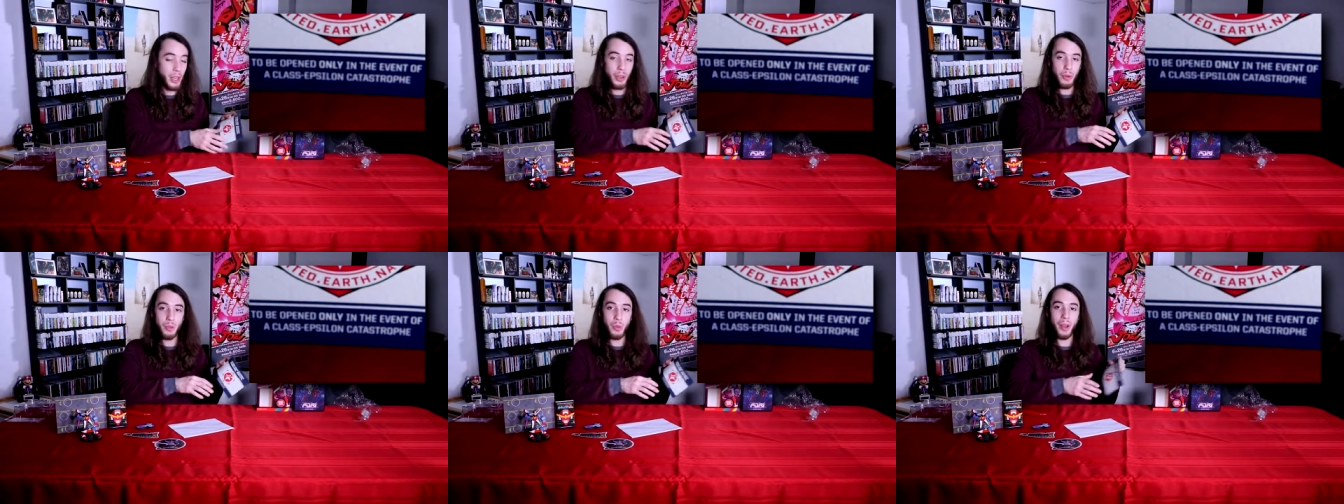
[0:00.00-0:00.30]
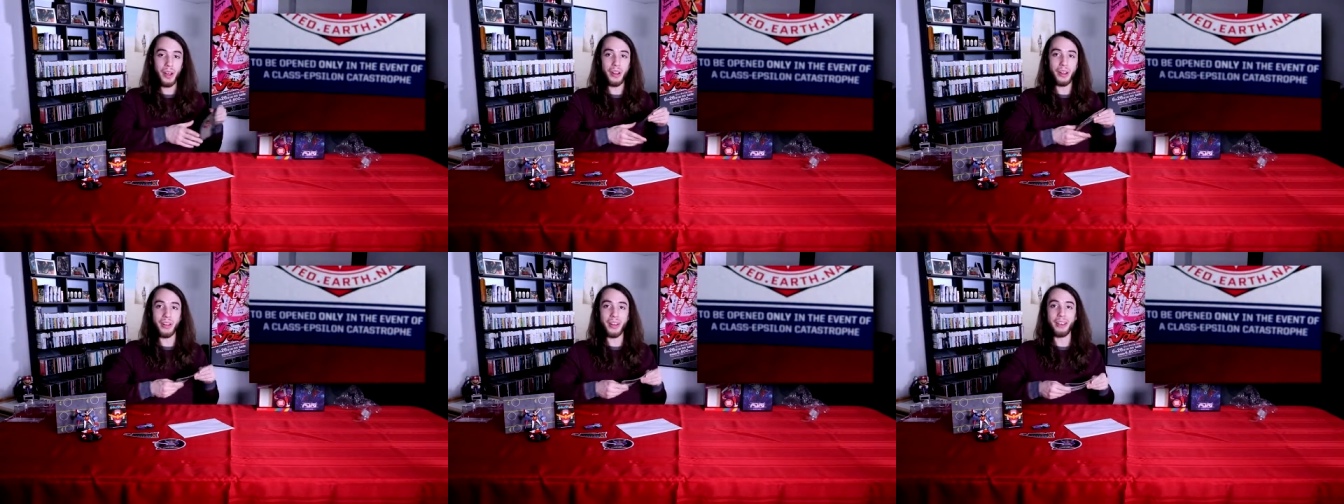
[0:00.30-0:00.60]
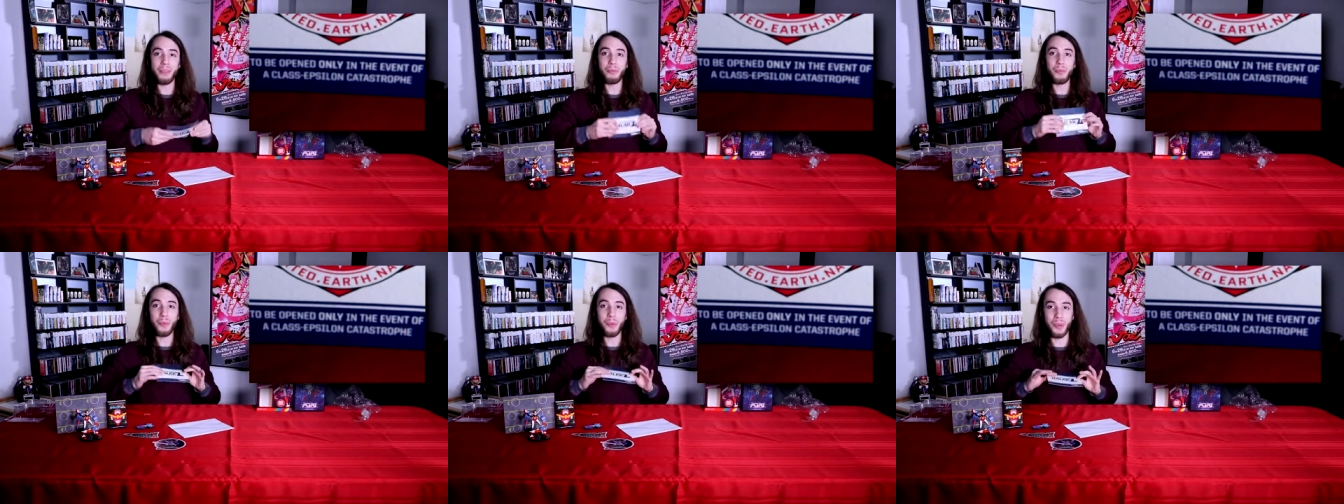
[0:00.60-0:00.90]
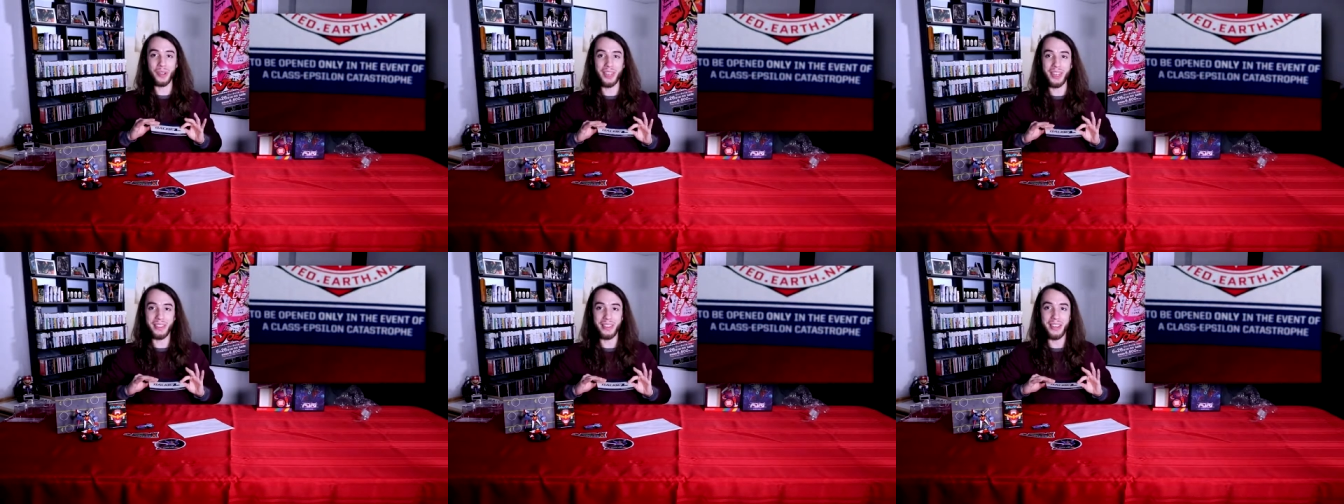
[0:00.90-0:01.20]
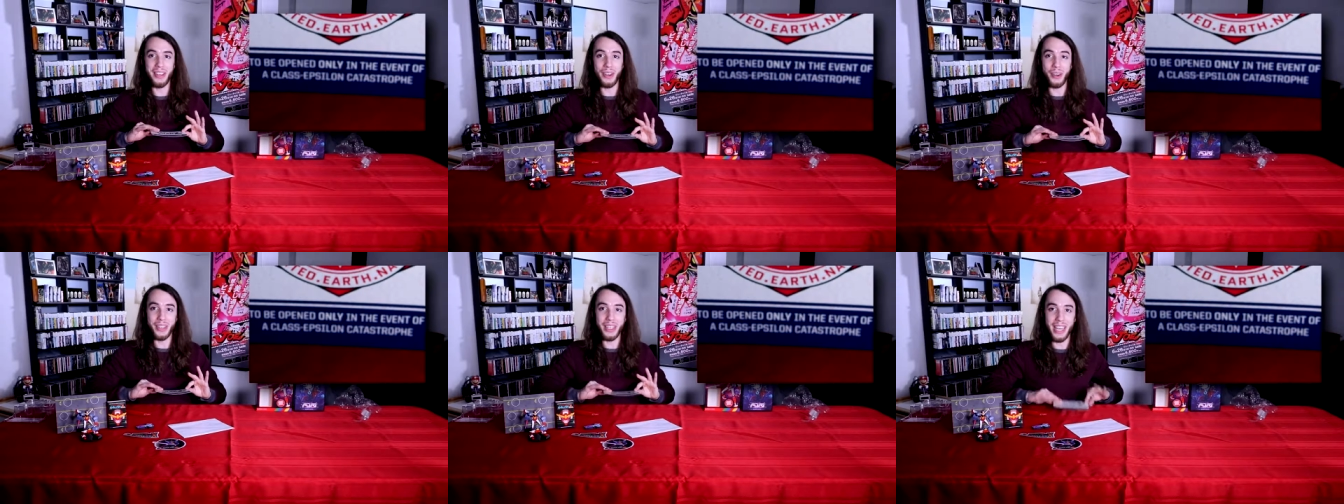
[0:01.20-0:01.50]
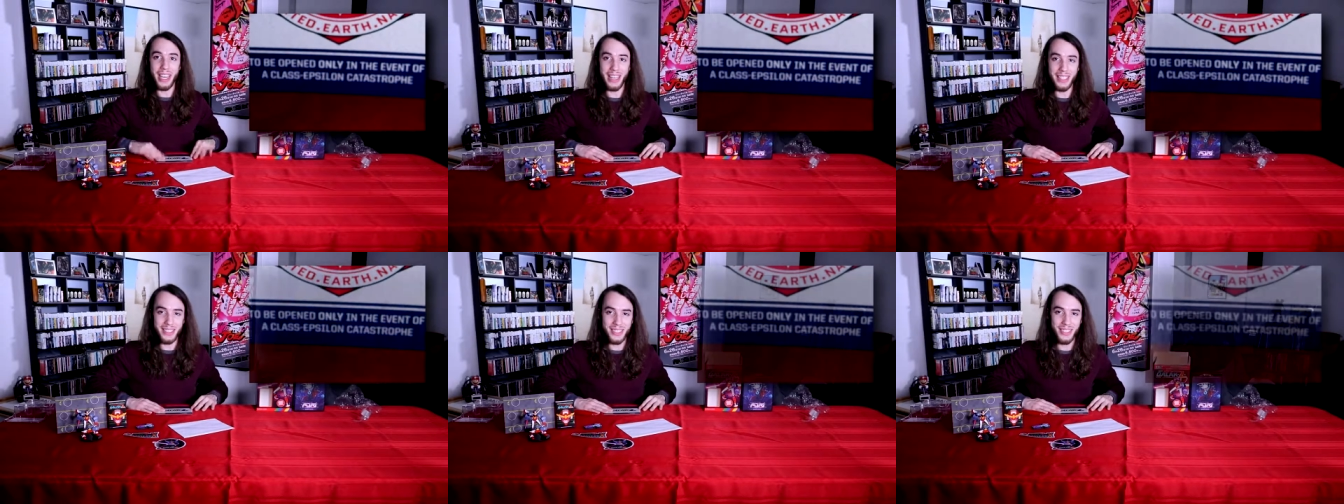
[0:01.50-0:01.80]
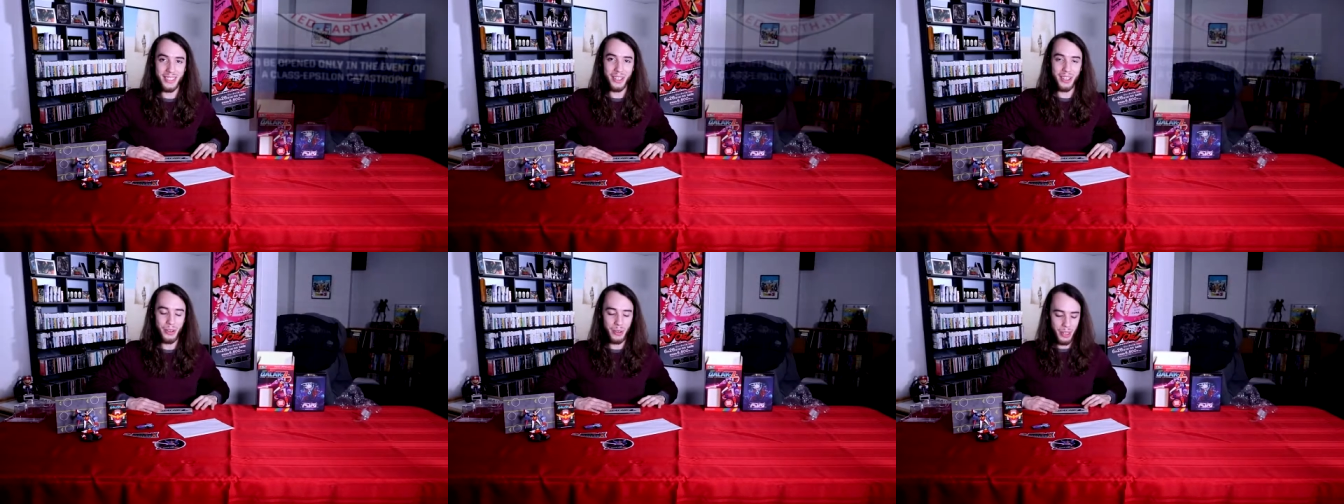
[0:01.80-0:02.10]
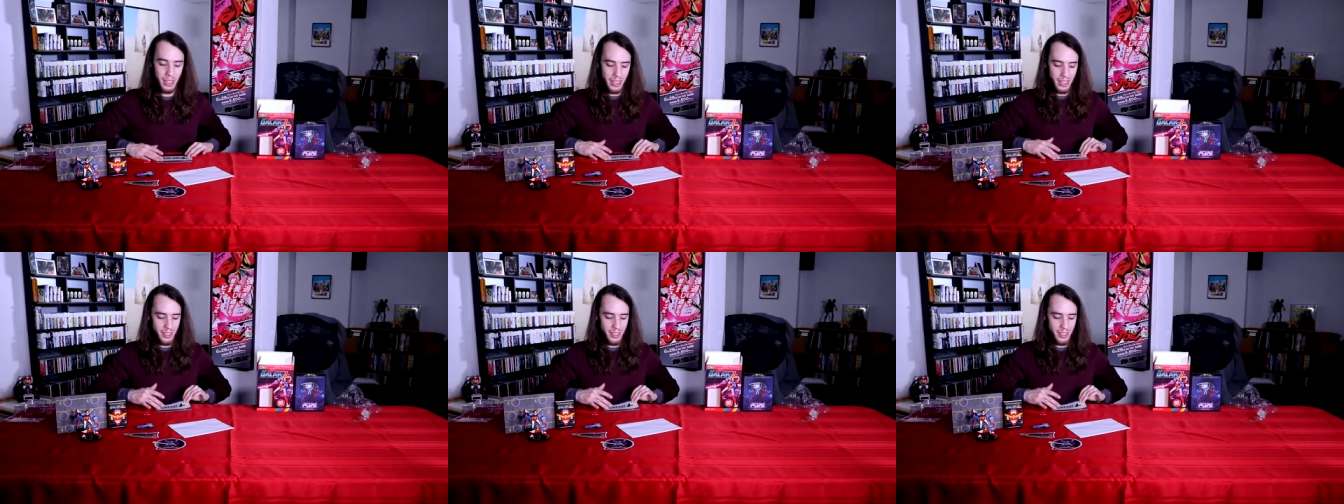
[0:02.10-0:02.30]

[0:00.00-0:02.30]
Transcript: Well, we're not there yet, so...